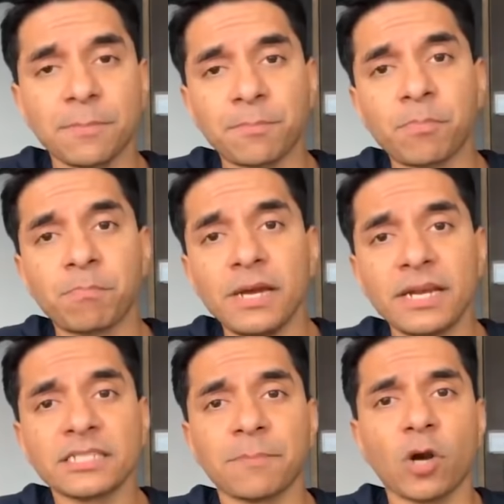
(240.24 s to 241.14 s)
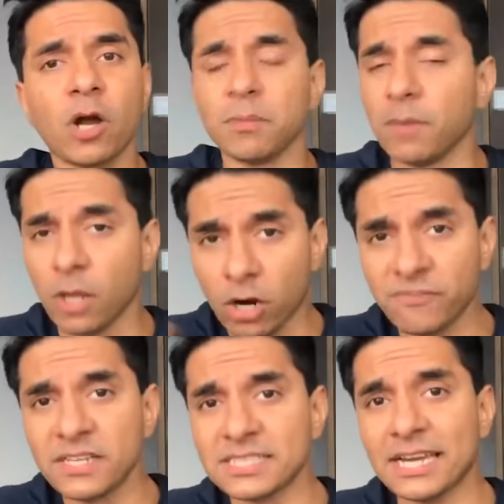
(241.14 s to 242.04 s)
it is a problem. A lot
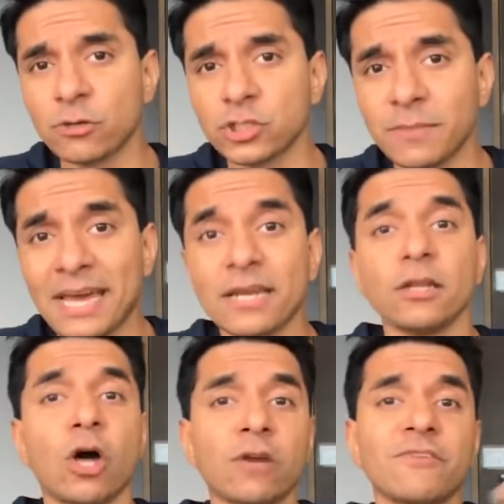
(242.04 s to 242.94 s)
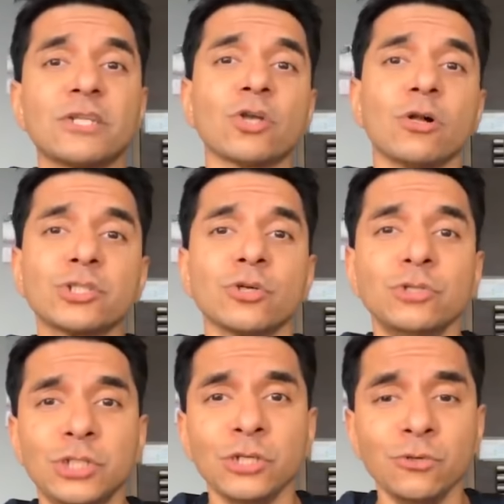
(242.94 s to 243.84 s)
of it is psychosomatic. A lot of it is also
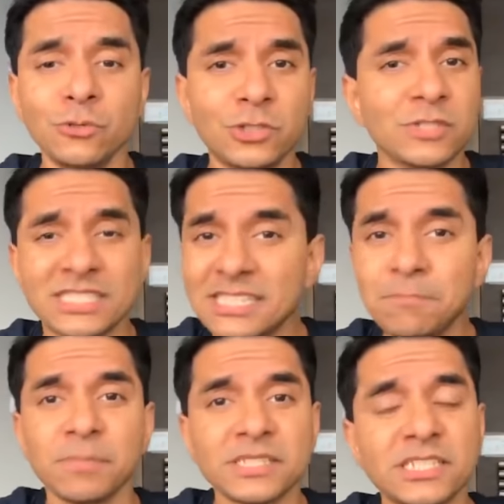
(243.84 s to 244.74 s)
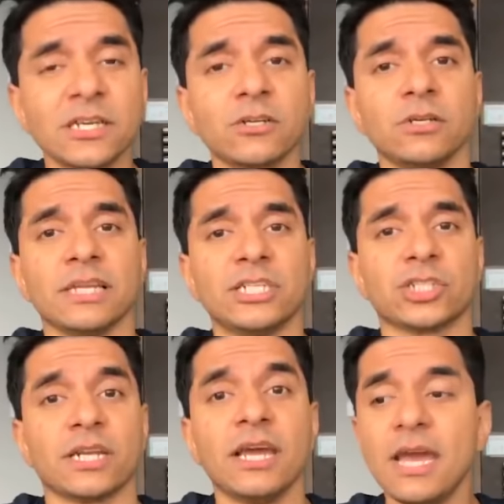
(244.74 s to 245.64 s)
due to simple
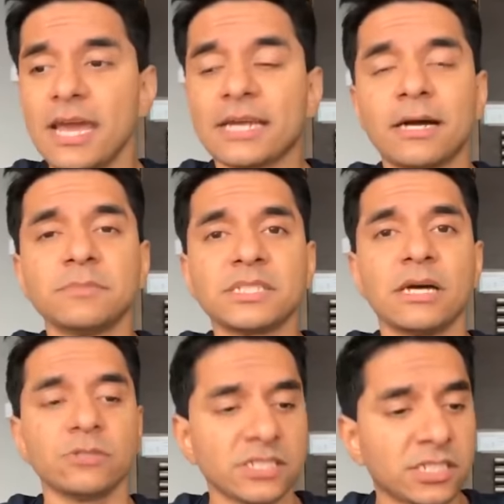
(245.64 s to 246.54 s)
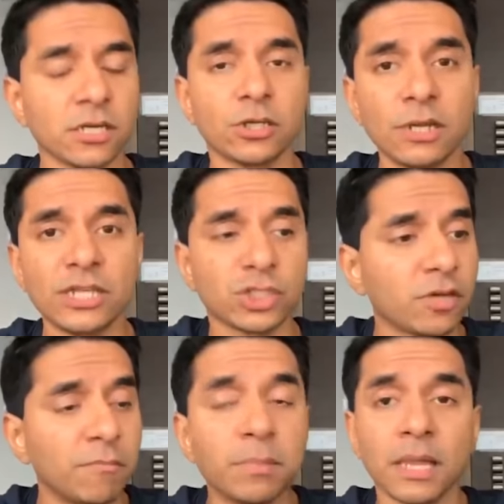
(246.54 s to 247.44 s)
circulation. It comes down to
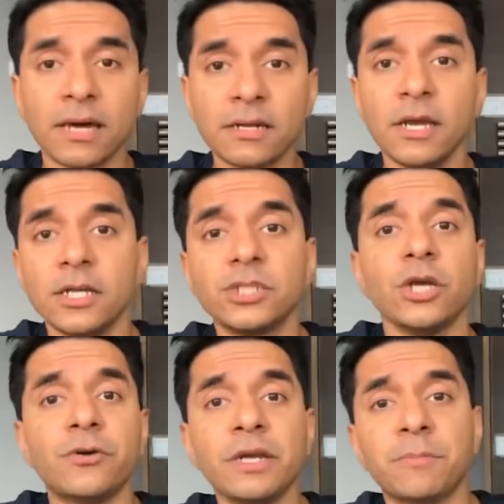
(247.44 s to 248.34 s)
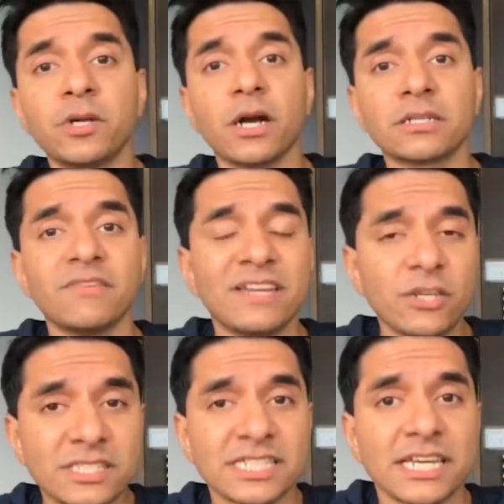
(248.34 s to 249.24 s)
circulation of blood to your reproductive and
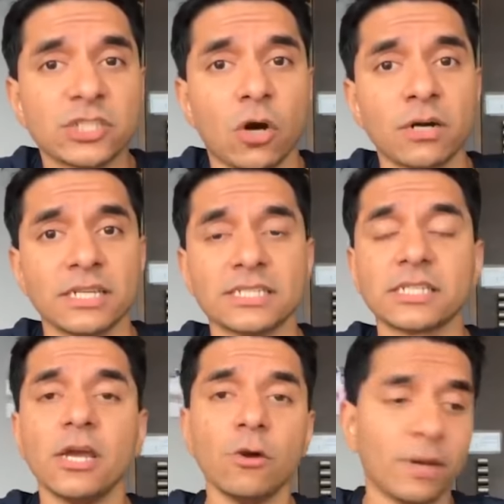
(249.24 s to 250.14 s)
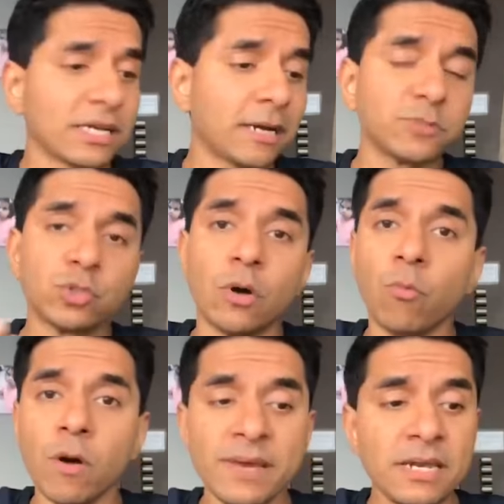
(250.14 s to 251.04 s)
your sex organs. When it comes to a
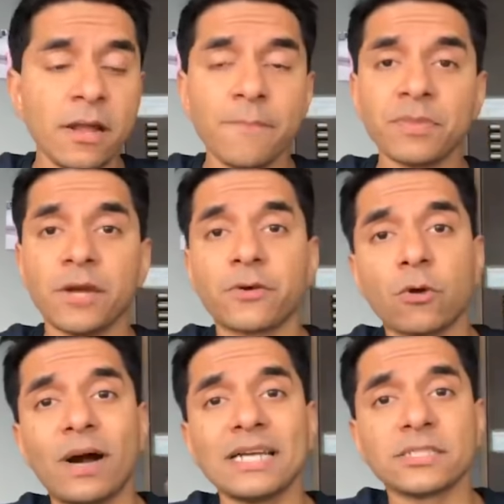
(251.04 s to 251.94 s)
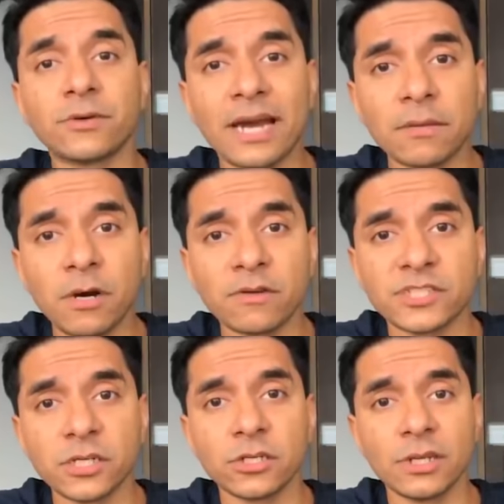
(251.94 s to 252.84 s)
woman, it requires the right amount of
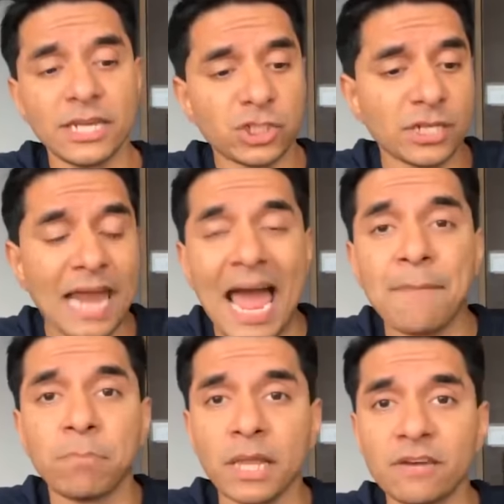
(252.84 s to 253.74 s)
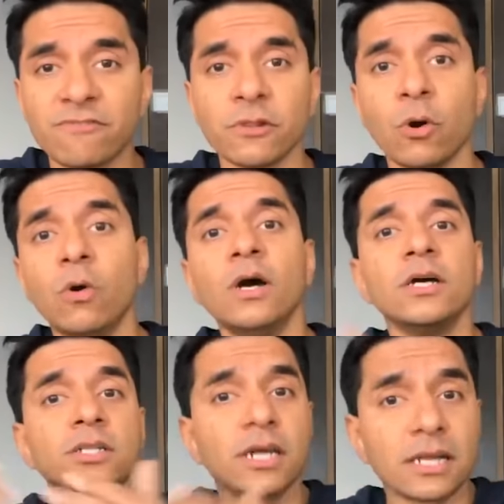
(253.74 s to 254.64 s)
circulation and blood flow
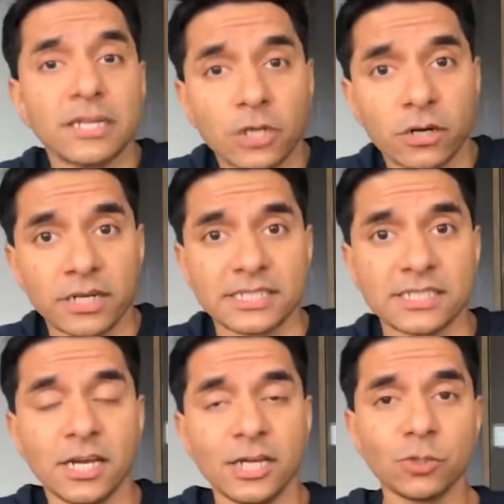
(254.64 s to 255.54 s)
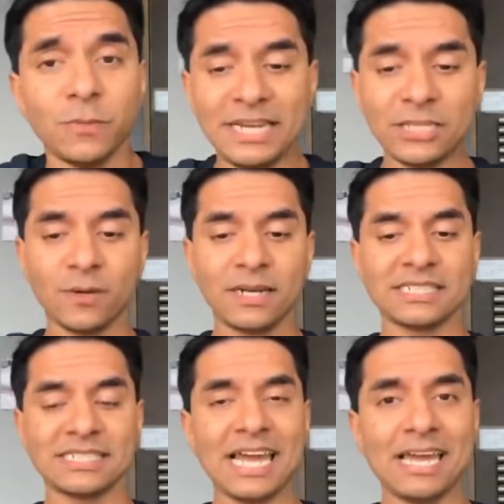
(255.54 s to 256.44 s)
to the clitoris. So we need to
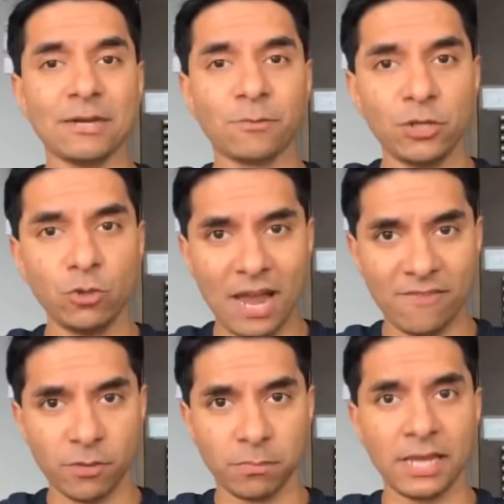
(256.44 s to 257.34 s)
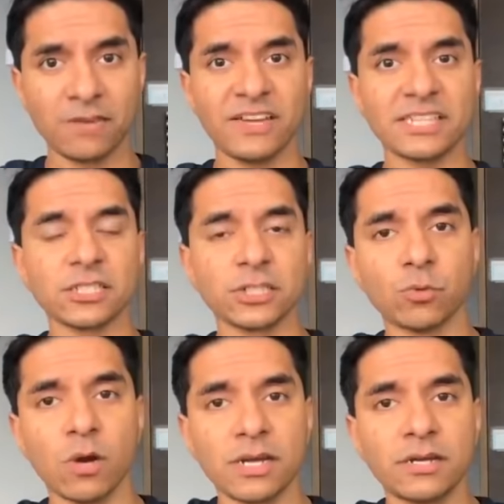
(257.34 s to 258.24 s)
understand that when you have your blood vessels
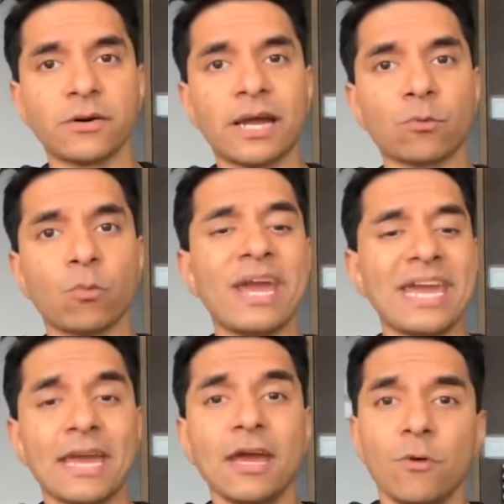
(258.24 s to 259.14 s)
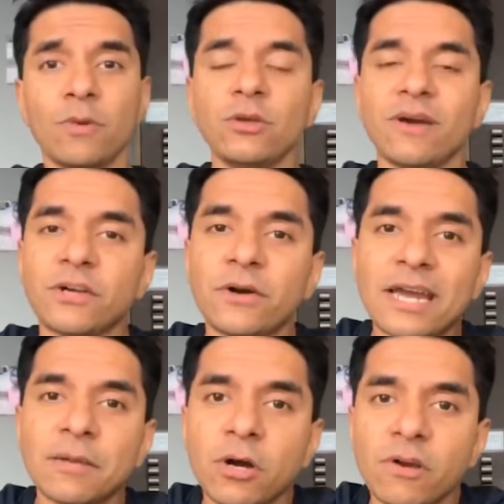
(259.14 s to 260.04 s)
working the right way, when you have the
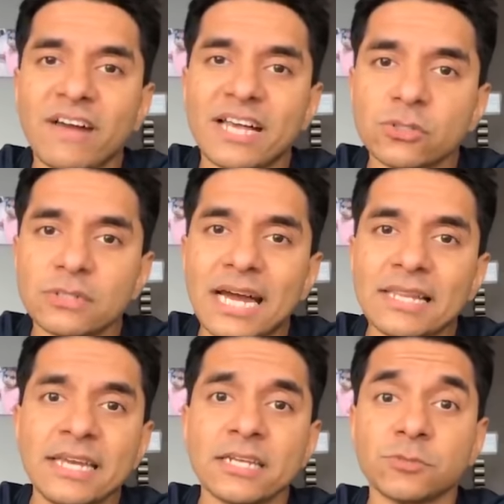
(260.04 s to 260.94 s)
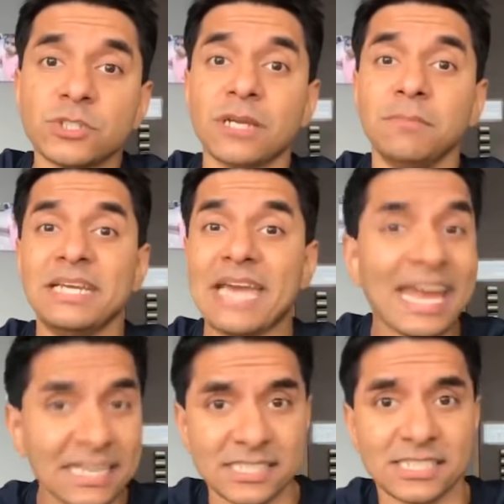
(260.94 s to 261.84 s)
right amount of vasodilators, which can be
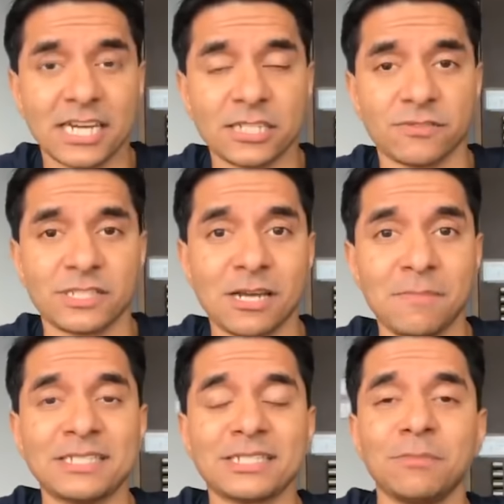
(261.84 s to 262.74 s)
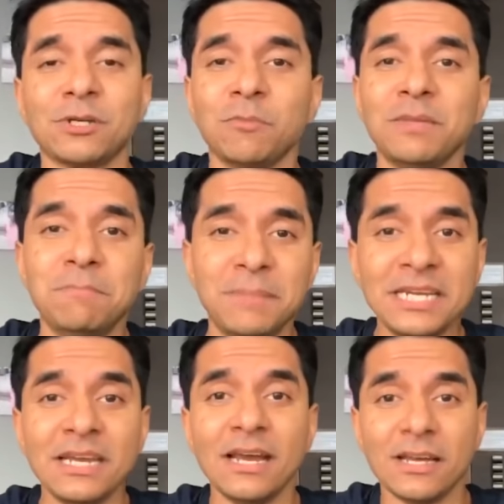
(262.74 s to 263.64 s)
exercise for some, and some it could
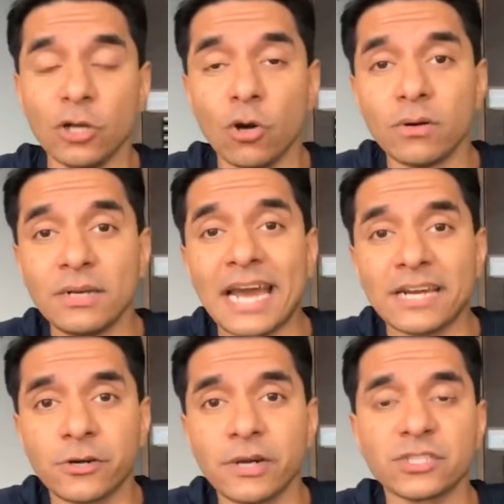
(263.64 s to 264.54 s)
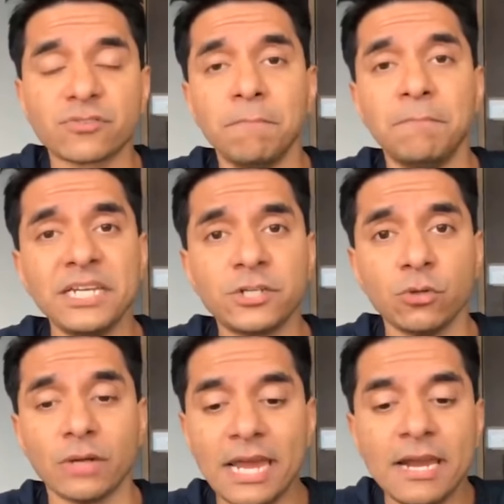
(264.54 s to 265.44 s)
be nitrates from
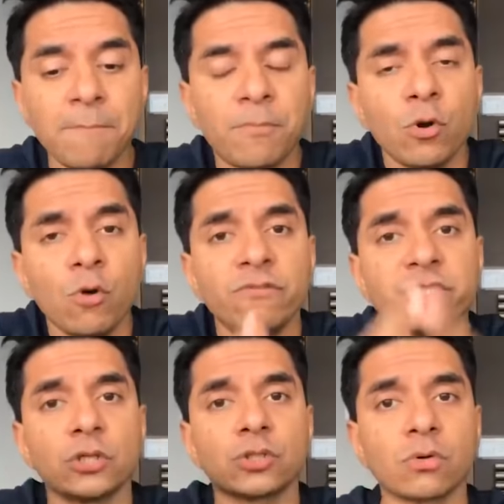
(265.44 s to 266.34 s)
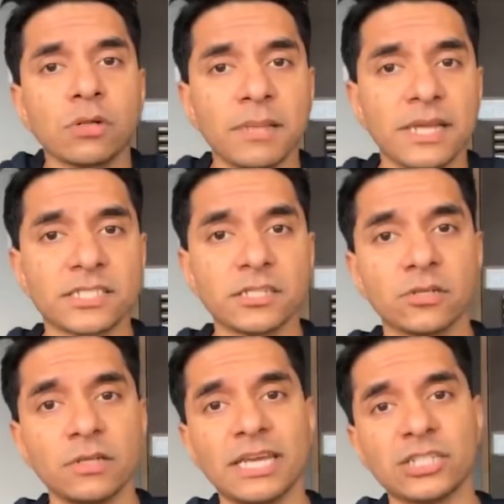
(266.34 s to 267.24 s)
beetroot, it improves your total blood
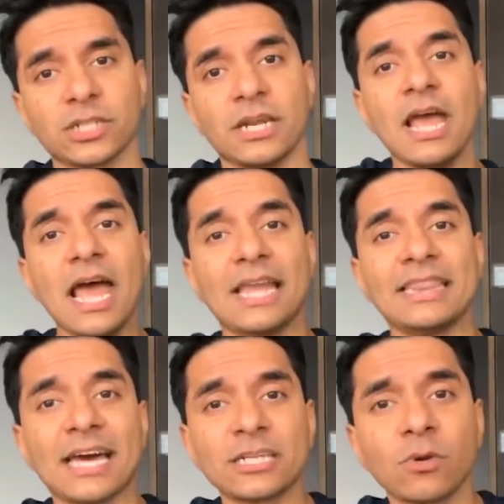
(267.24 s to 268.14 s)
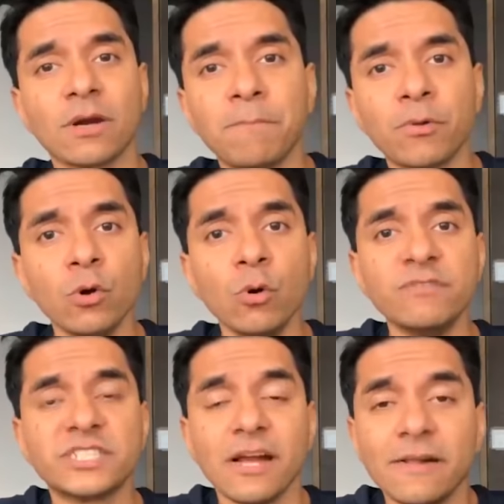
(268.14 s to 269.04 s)
circulation. And that is what
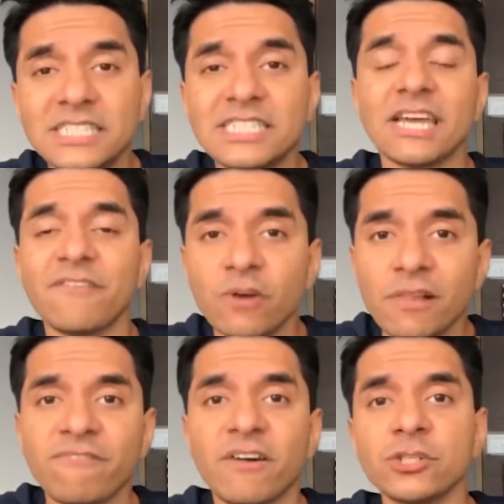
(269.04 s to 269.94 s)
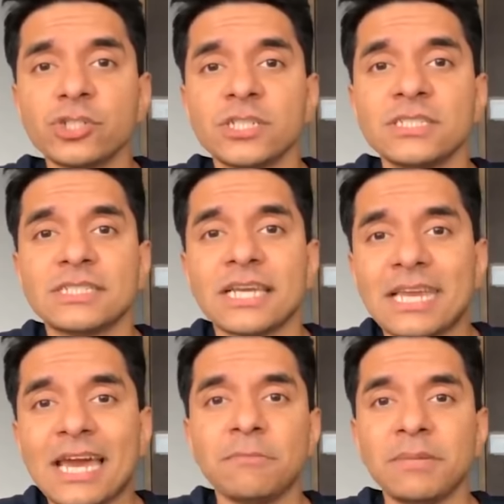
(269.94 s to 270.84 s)
improves several functions
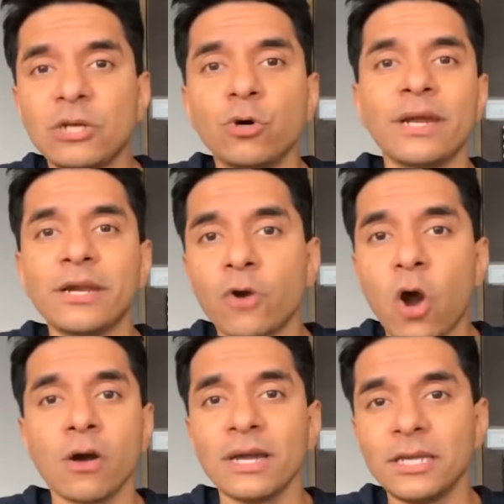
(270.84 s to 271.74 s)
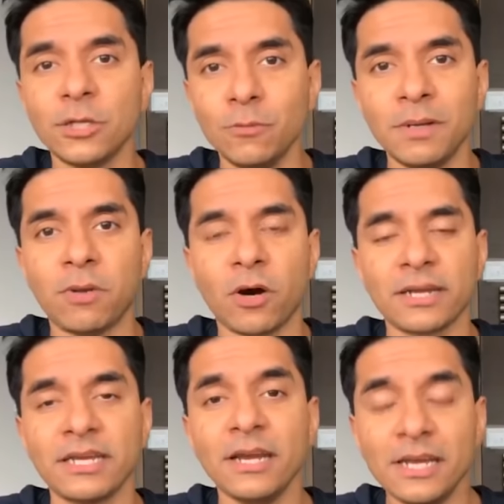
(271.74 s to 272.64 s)
that can be going wrong in the human
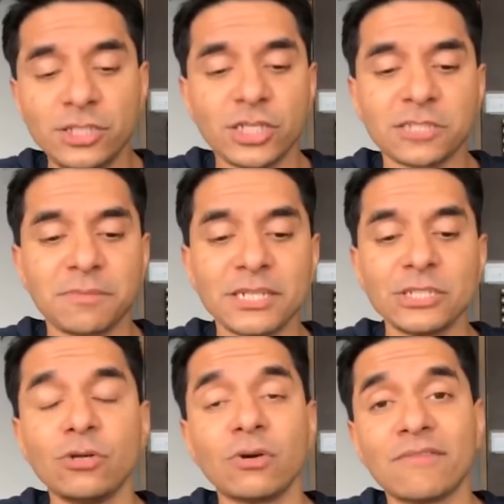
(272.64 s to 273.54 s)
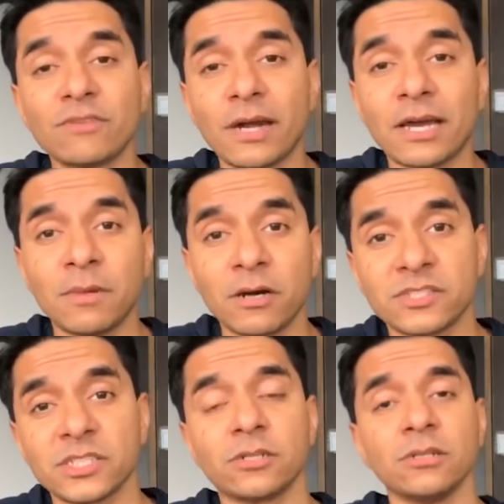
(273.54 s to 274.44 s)
body just because you don't have the right amount
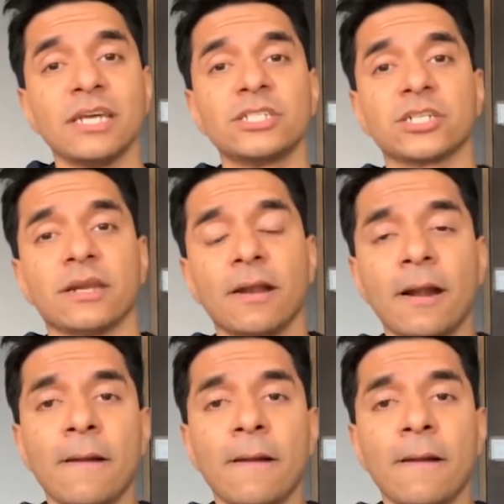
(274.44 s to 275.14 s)
of circulation.